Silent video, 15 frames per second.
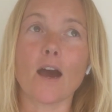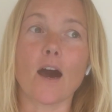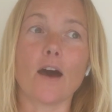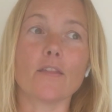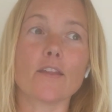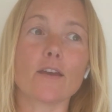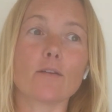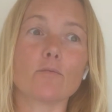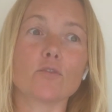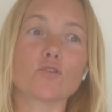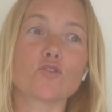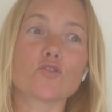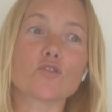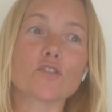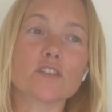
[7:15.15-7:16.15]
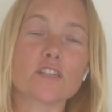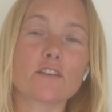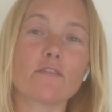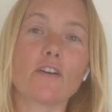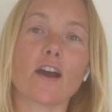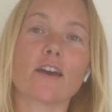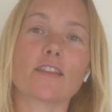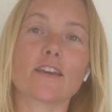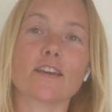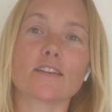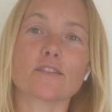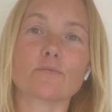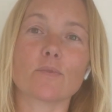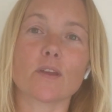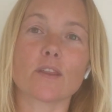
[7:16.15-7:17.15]
and they will justify
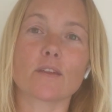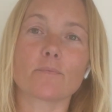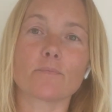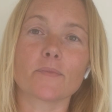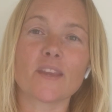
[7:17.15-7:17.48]
this with,